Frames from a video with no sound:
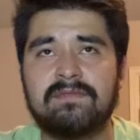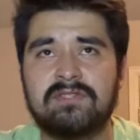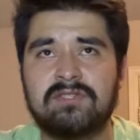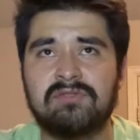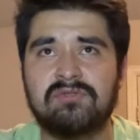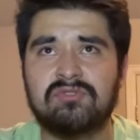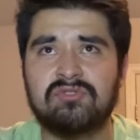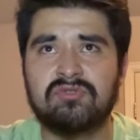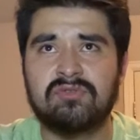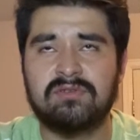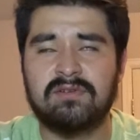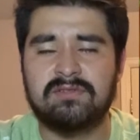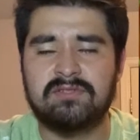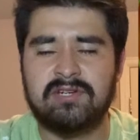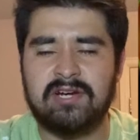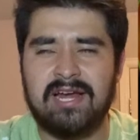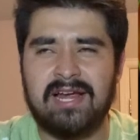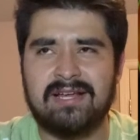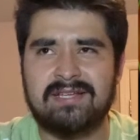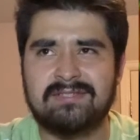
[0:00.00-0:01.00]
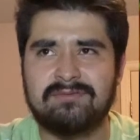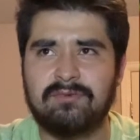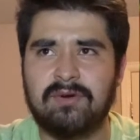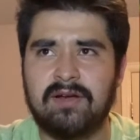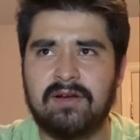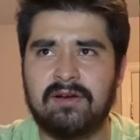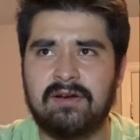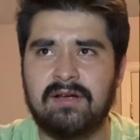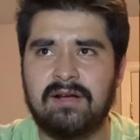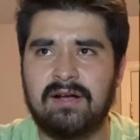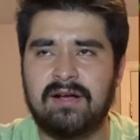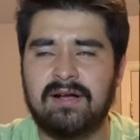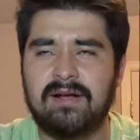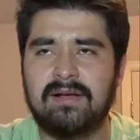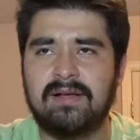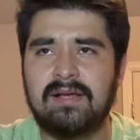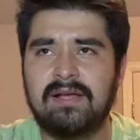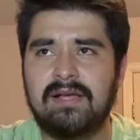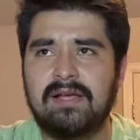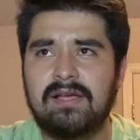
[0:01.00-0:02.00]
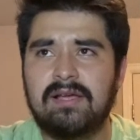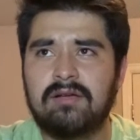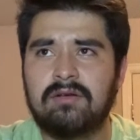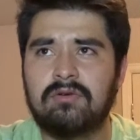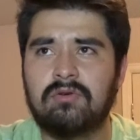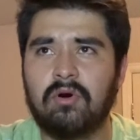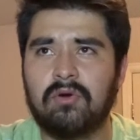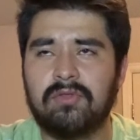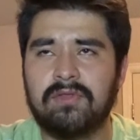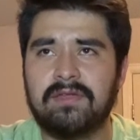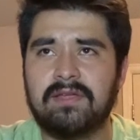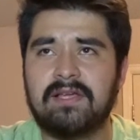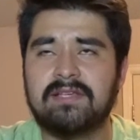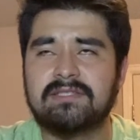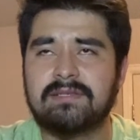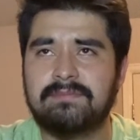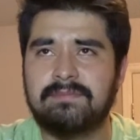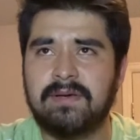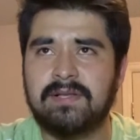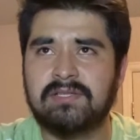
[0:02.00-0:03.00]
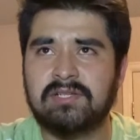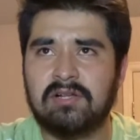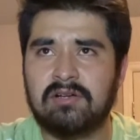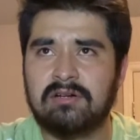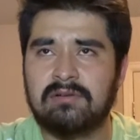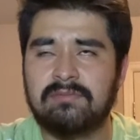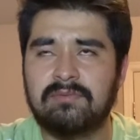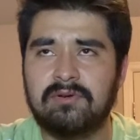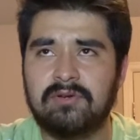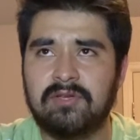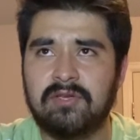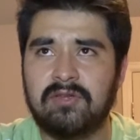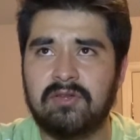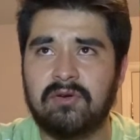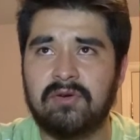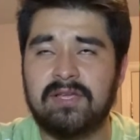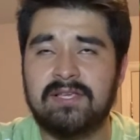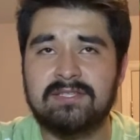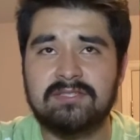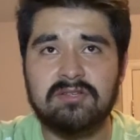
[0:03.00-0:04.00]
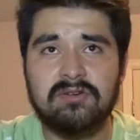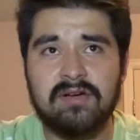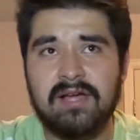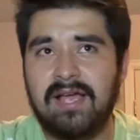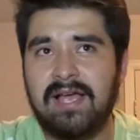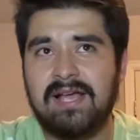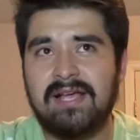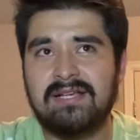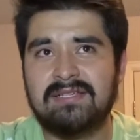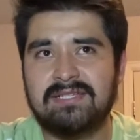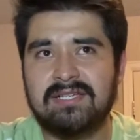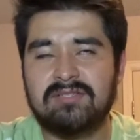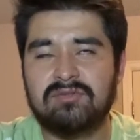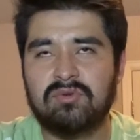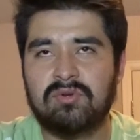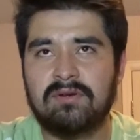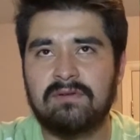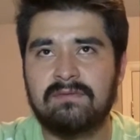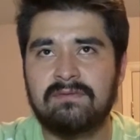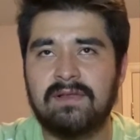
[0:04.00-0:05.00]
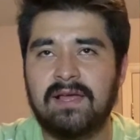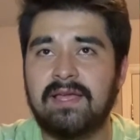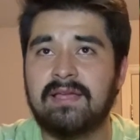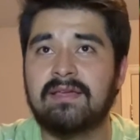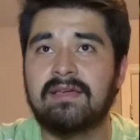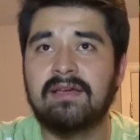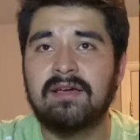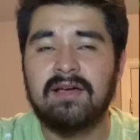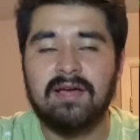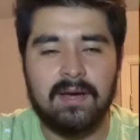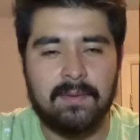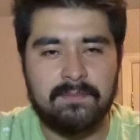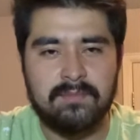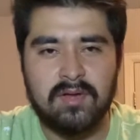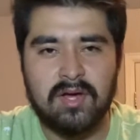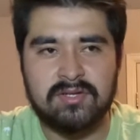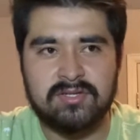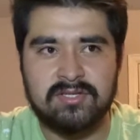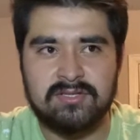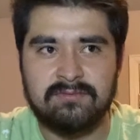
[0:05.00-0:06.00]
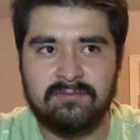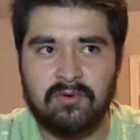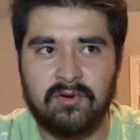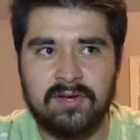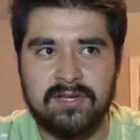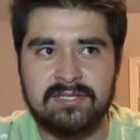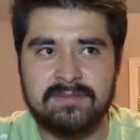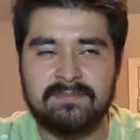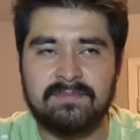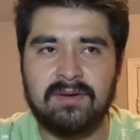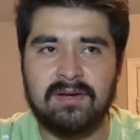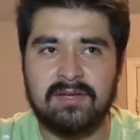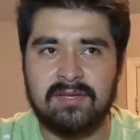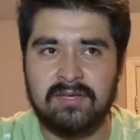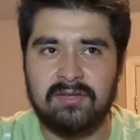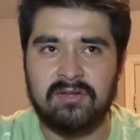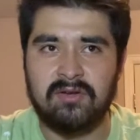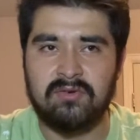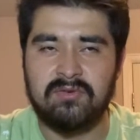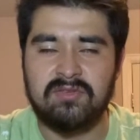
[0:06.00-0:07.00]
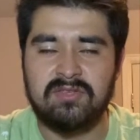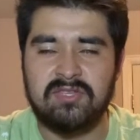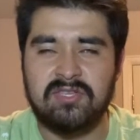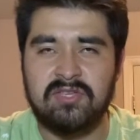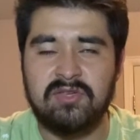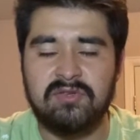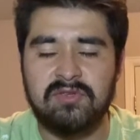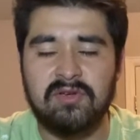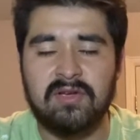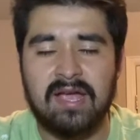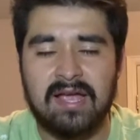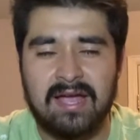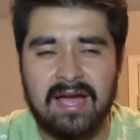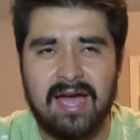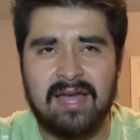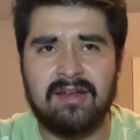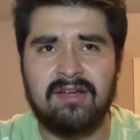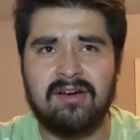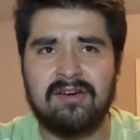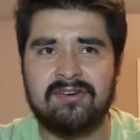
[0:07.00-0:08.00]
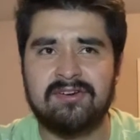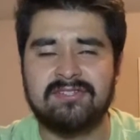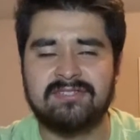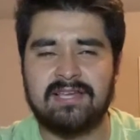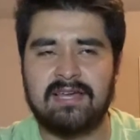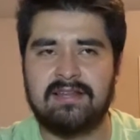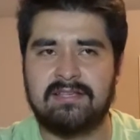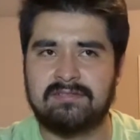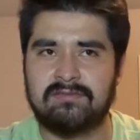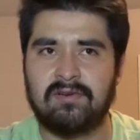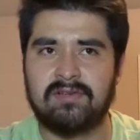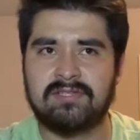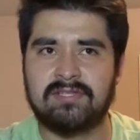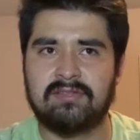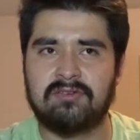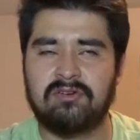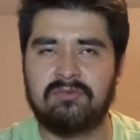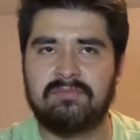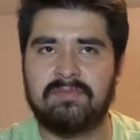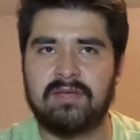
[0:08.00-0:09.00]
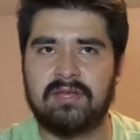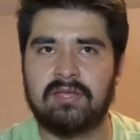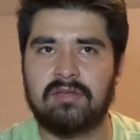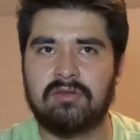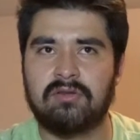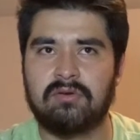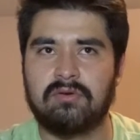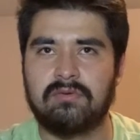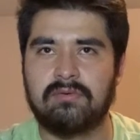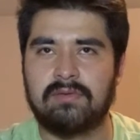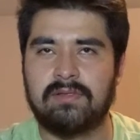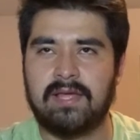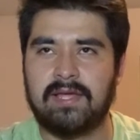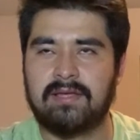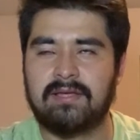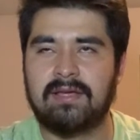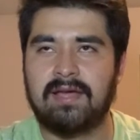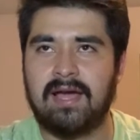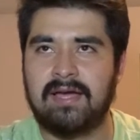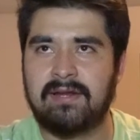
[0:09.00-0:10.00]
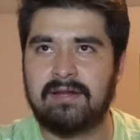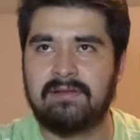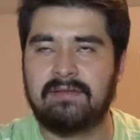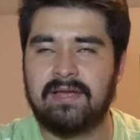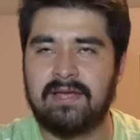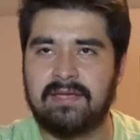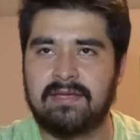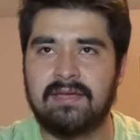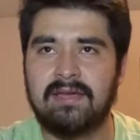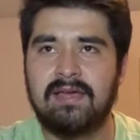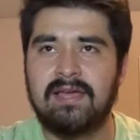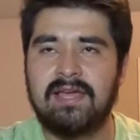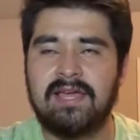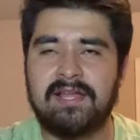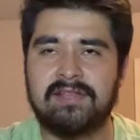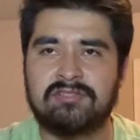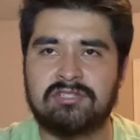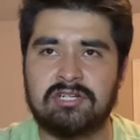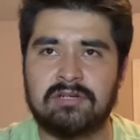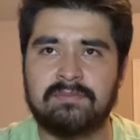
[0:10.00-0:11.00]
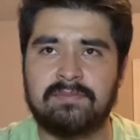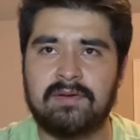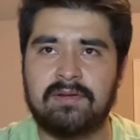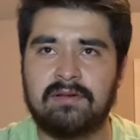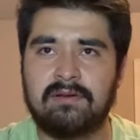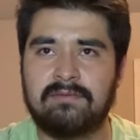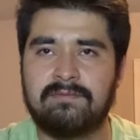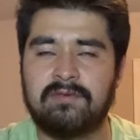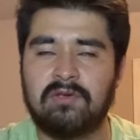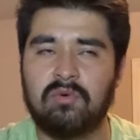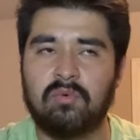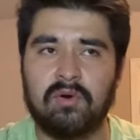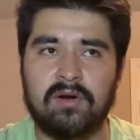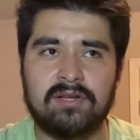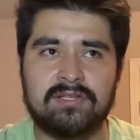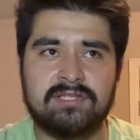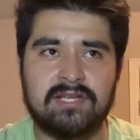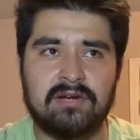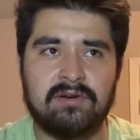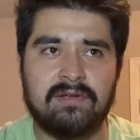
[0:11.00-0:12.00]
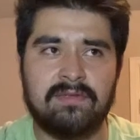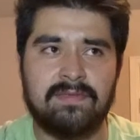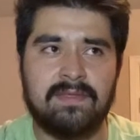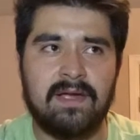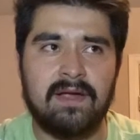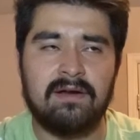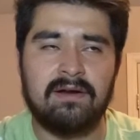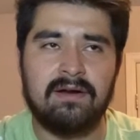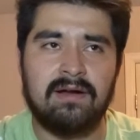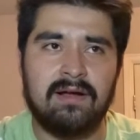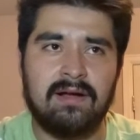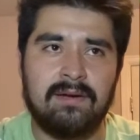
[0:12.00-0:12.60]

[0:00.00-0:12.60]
two tracks where GoldLink is a bit tolerable. He still has that sort of like obnoxious voice, but you can kind of understand his voice a little bit, like kind of like interpret a few words here and there.